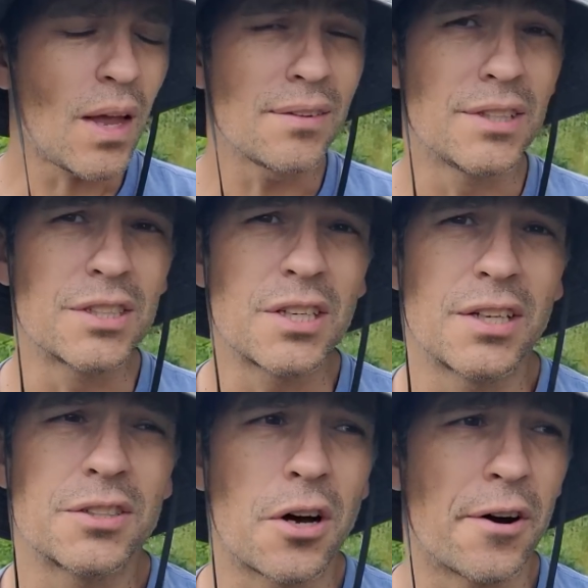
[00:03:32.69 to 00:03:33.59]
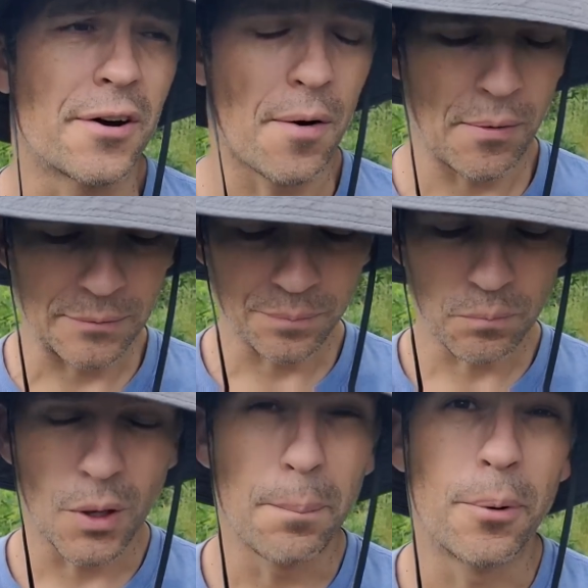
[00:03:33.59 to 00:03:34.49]
These things are
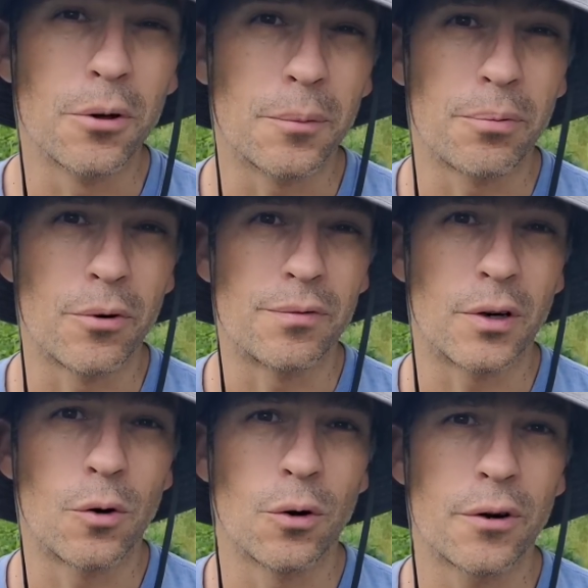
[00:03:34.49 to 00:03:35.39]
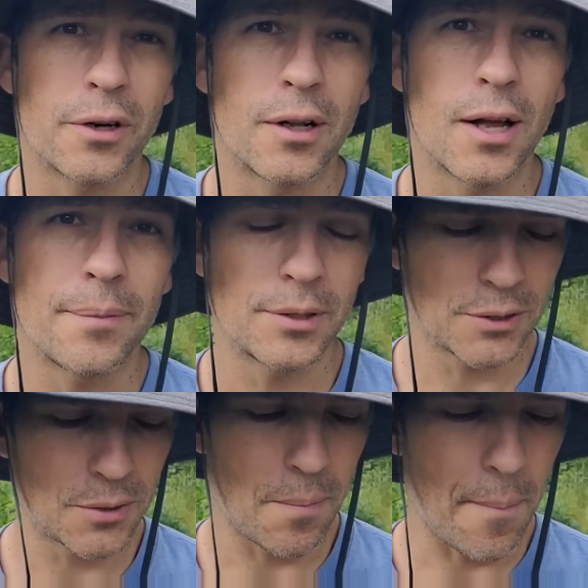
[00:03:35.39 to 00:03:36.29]
bulletproof in cold hardy
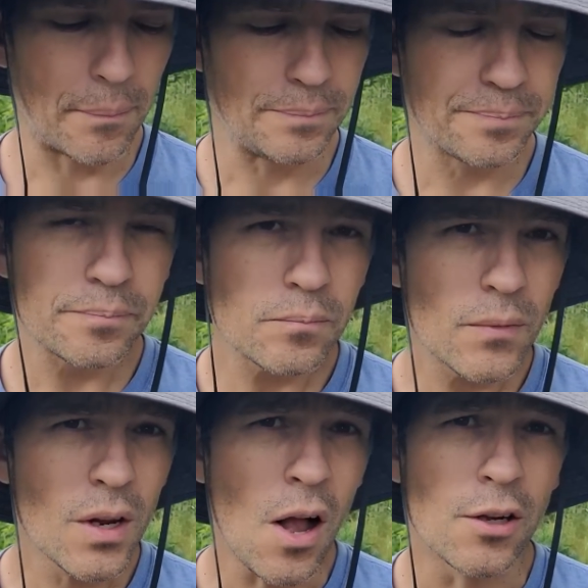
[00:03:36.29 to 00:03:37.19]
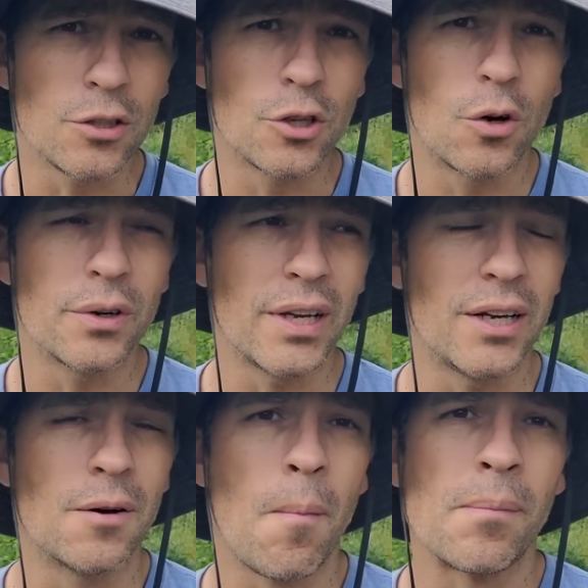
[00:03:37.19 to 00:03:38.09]
climates. You don't
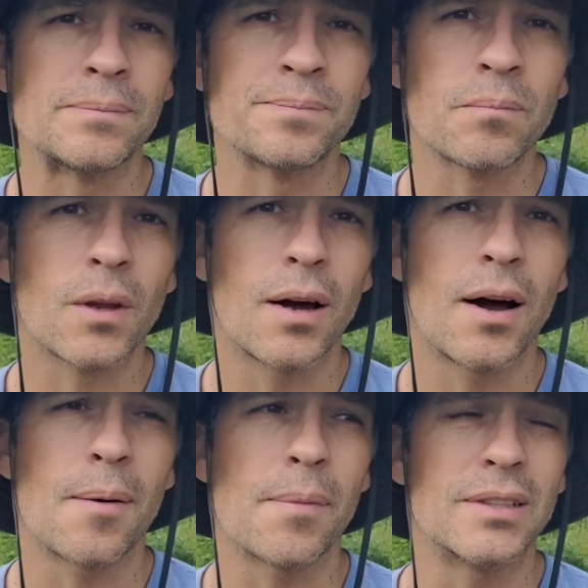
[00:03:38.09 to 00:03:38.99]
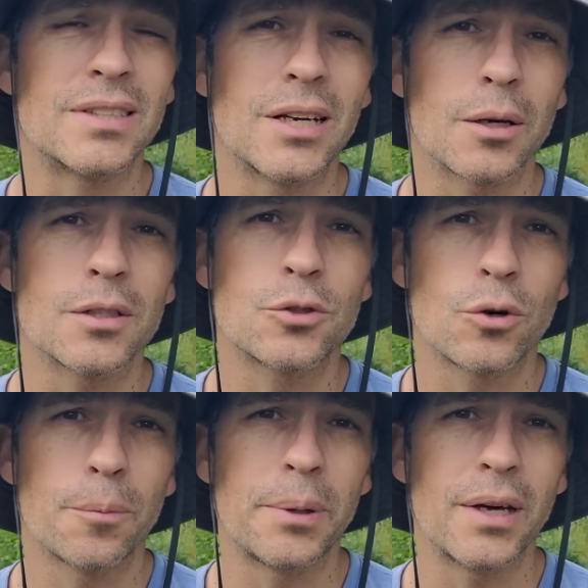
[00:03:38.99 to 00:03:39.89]
need um, acidic
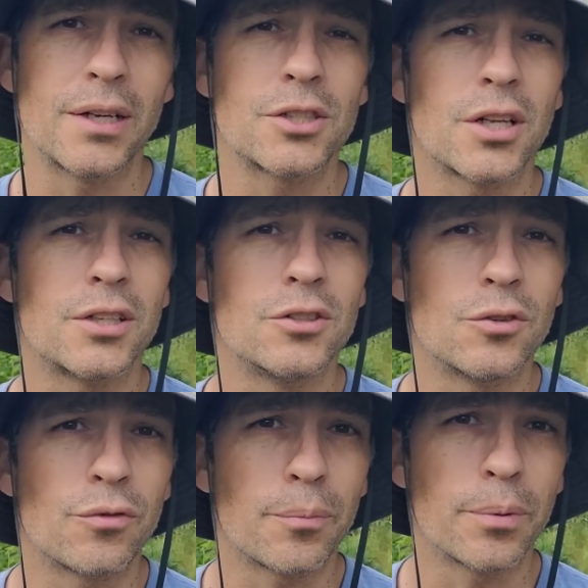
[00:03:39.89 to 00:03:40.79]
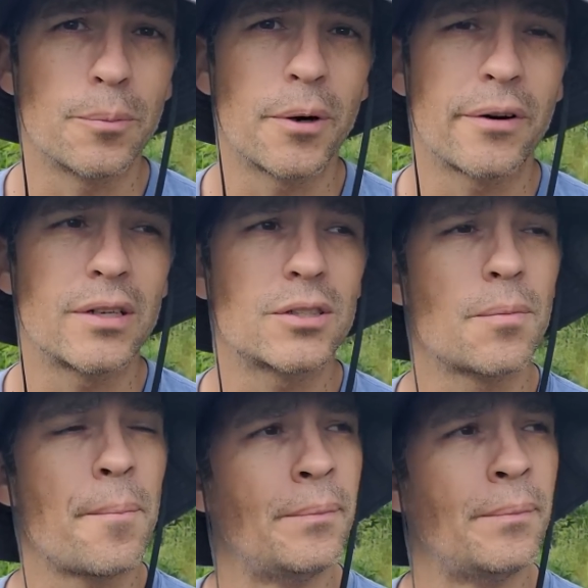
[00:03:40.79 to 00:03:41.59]
soil pH like you do for blueberries